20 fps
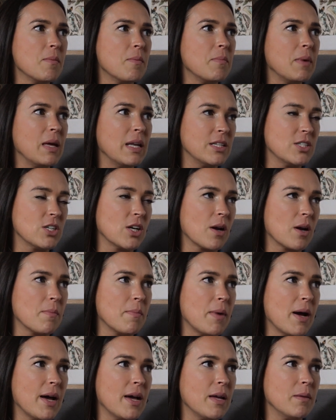managing our
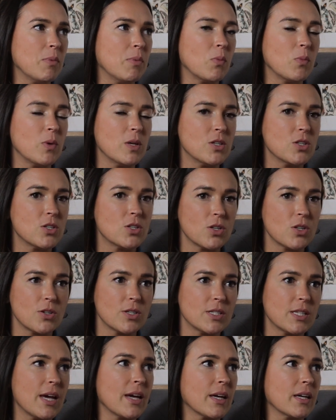mind but we sure
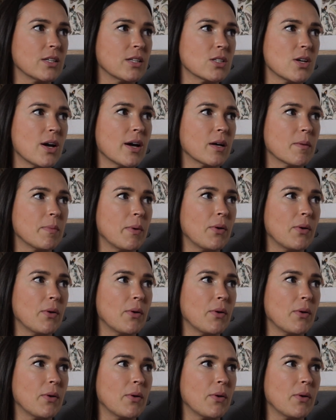as heck can talk